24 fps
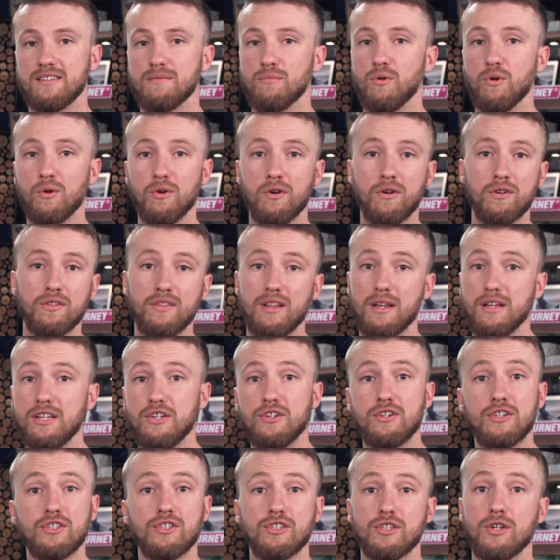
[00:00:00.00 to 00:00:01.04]
the more that
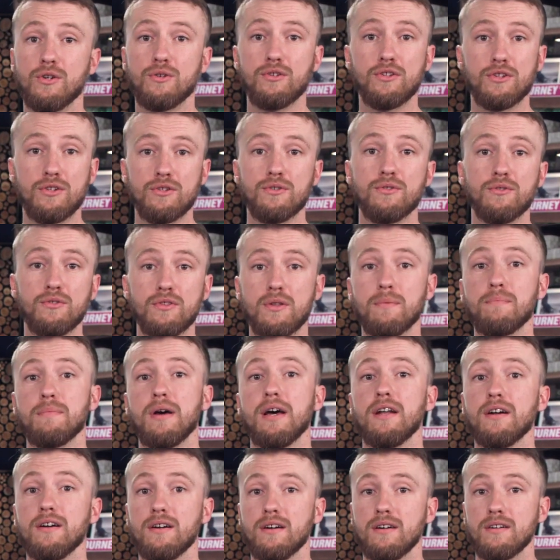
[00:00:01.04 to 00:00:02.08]
you can show you, the
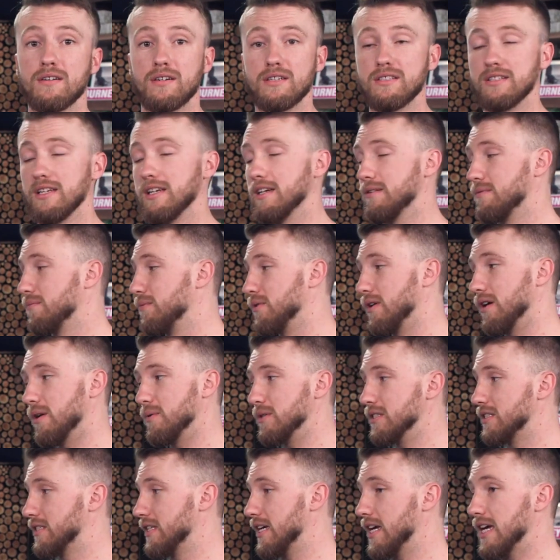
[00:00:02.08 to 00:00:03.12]
better. Because like we
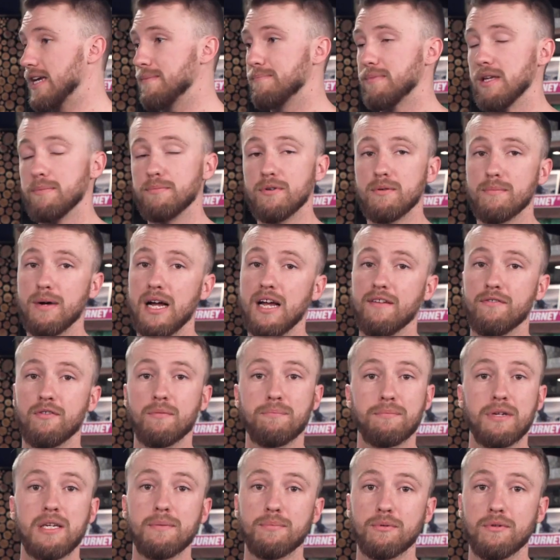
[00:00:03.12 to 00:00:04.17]
always say, people buy
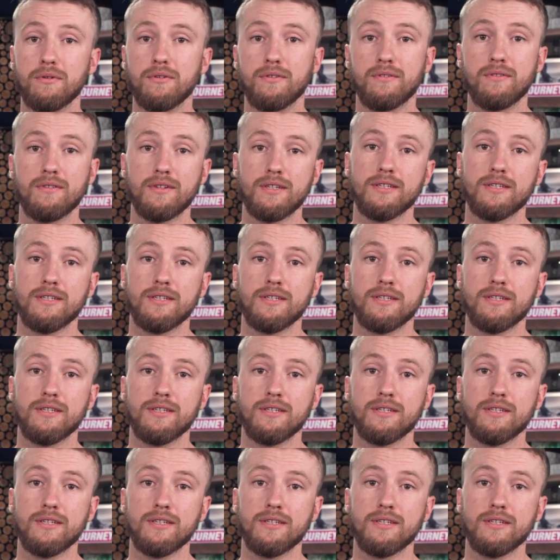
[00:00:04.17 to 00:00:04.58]
from people.